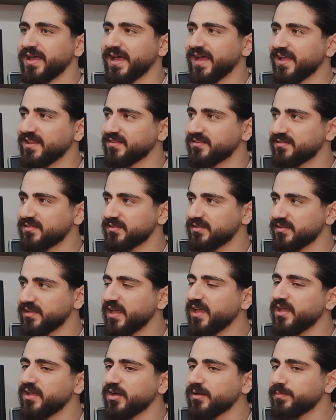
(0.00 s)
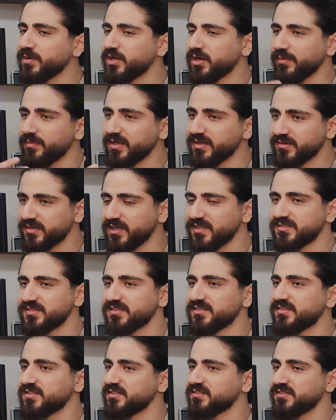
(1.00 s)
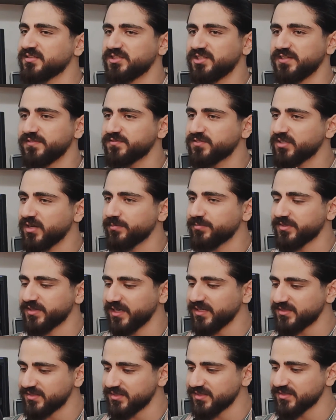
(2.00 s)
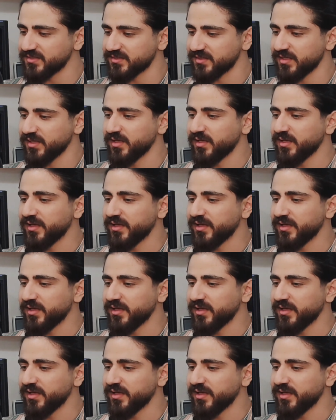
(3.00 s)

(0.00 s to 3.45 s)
and the AI becoming racist is give some racist